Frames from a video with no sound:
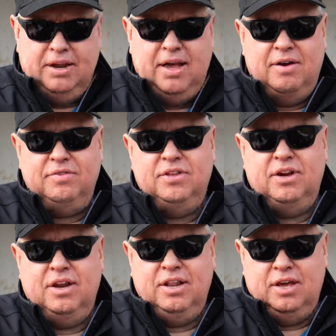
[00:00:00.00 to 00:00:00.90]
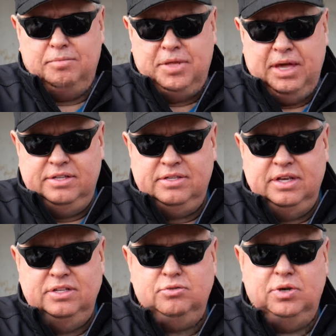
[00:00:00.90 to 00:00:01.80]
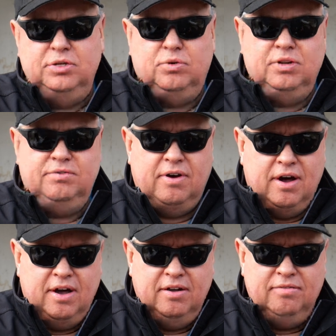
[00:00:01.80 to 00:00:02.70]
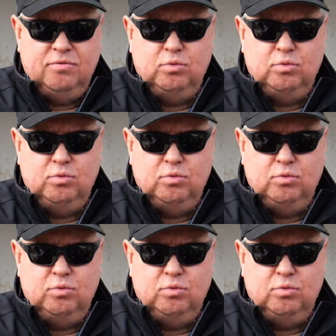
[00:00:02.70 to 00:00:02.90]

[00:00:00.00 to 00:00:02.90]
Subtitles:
I haven't done any updates in 2025.